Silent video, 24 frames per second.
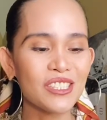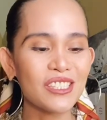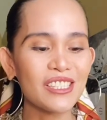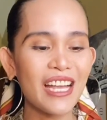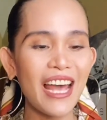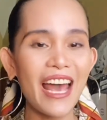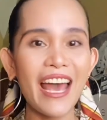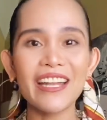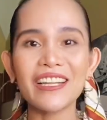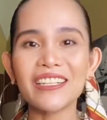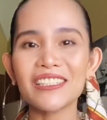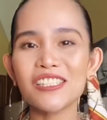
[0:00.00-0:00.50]

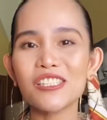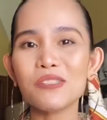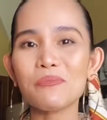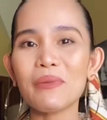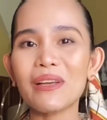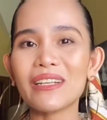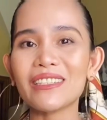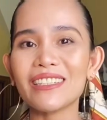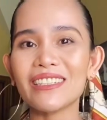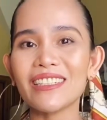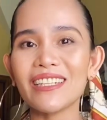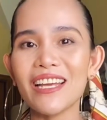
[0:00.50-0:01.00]

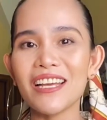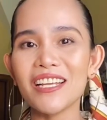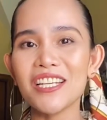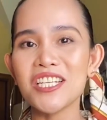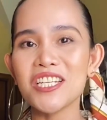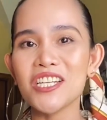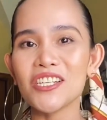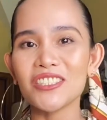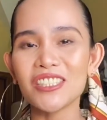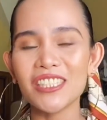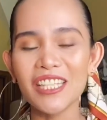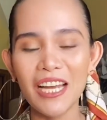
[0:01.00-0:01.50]
unexpected
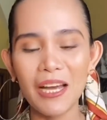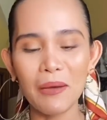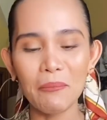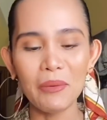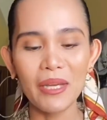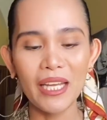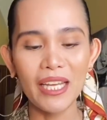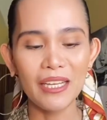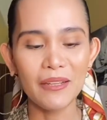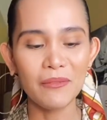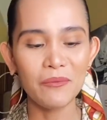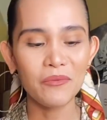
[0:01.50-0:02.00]
issues
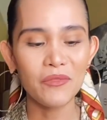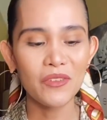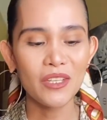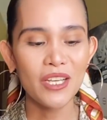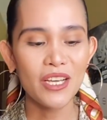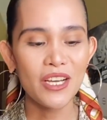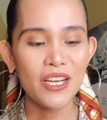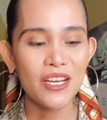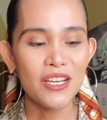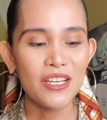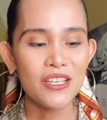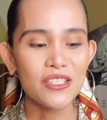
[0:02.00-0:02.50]
happened.
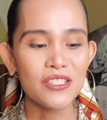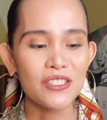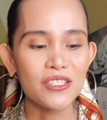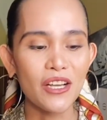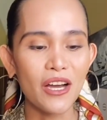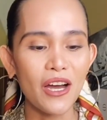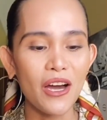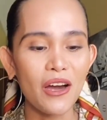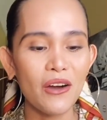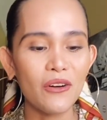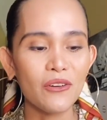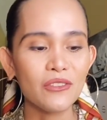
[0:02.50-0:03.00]

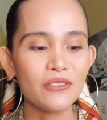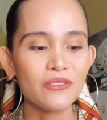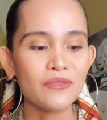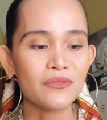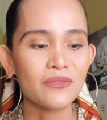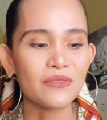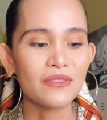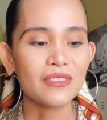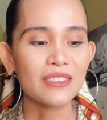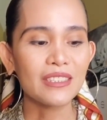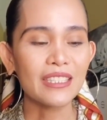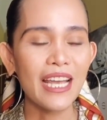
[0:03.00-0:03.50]
So
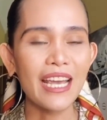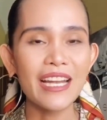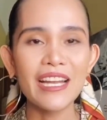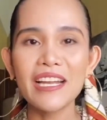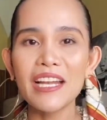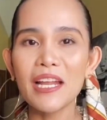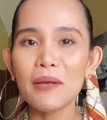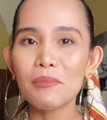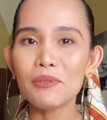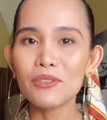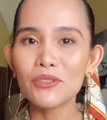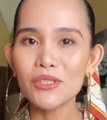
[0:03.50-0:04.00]
I
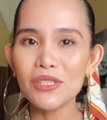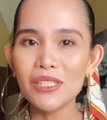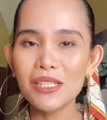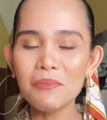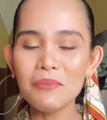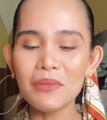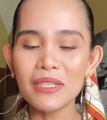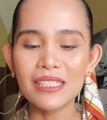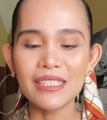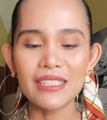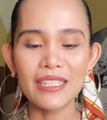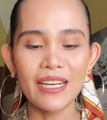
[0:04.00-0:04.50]
didn't able to
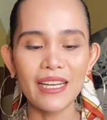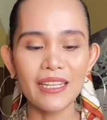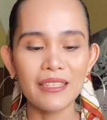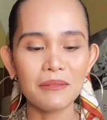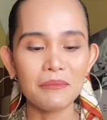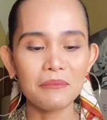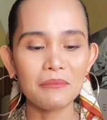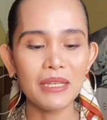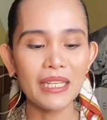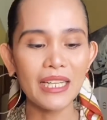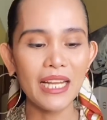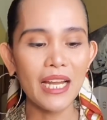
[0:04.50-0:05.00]
sleep last
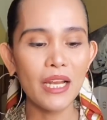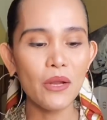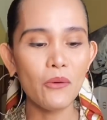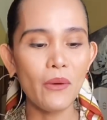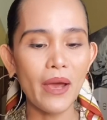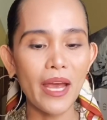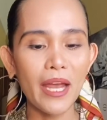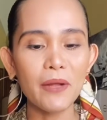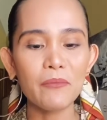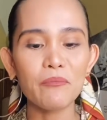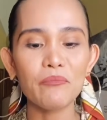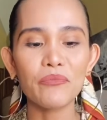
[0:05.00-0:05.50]
night. But
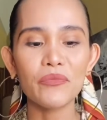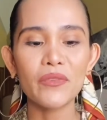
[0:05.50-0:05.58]
anyway,